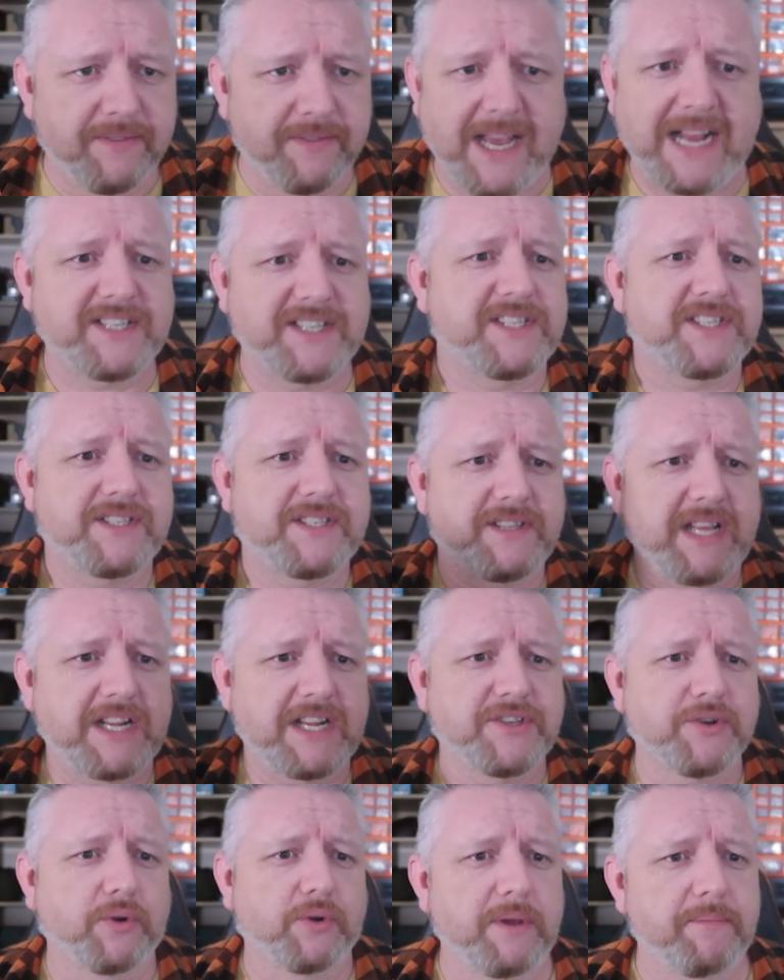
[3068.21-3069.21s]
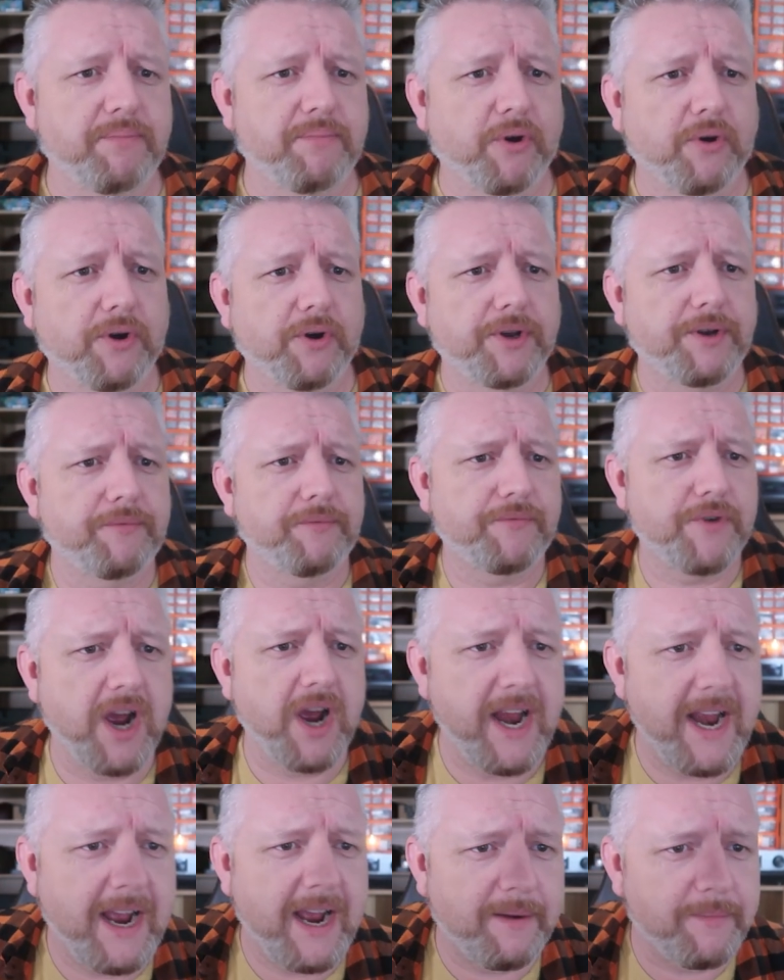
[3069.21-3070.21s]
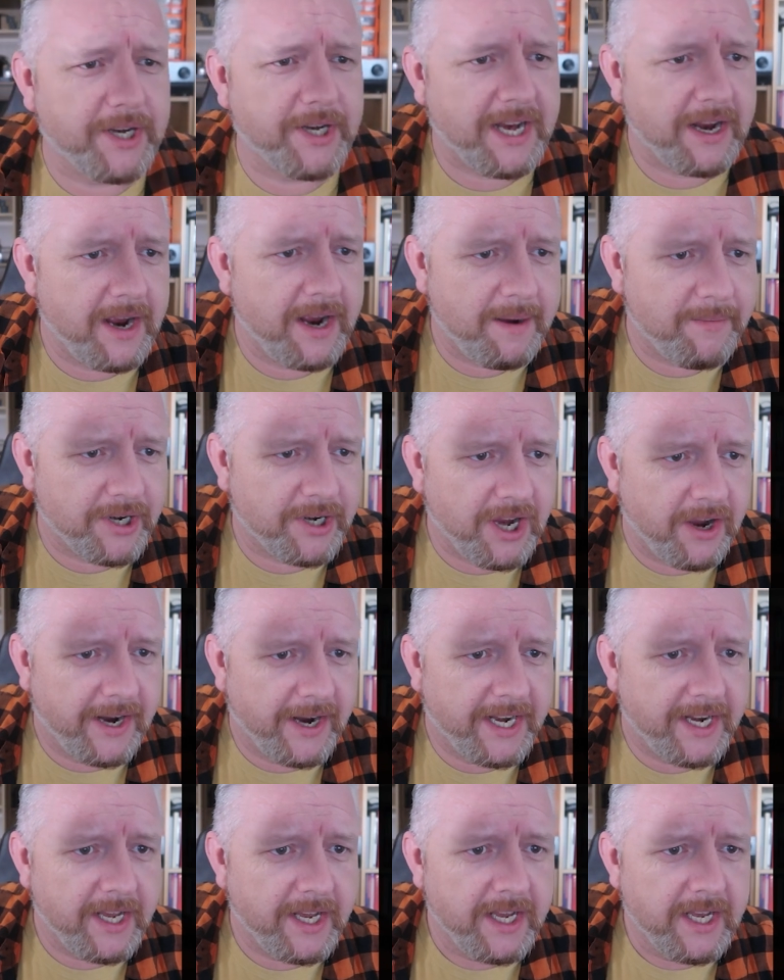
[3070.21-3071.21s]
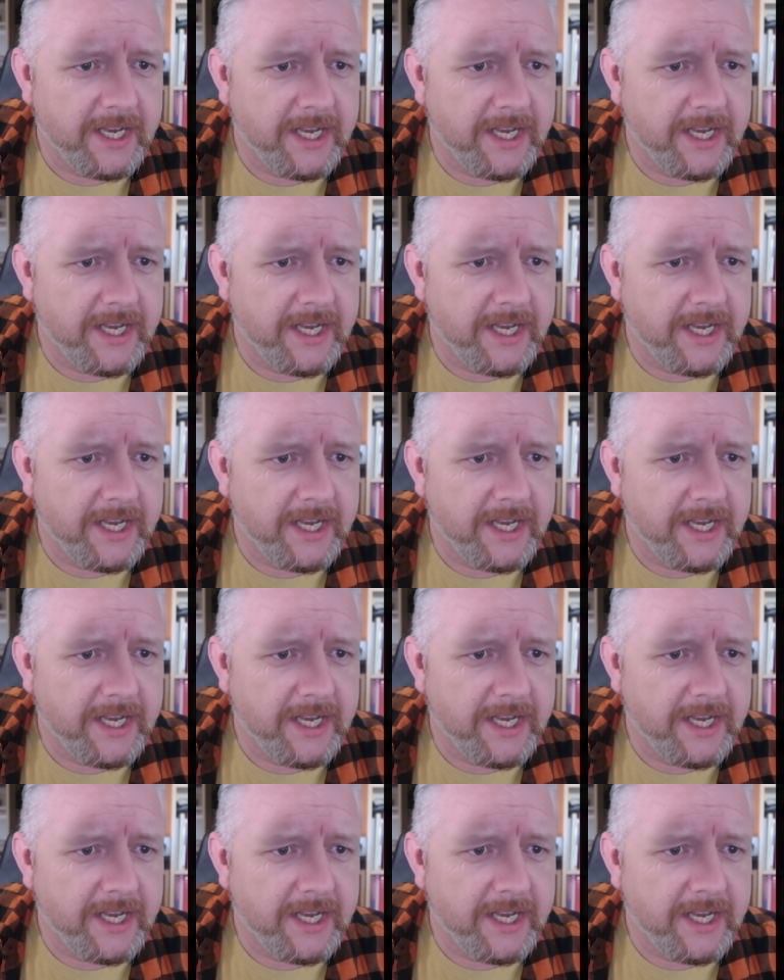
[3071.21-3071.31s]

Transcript: That's that's all important, right? How am I, how am I going?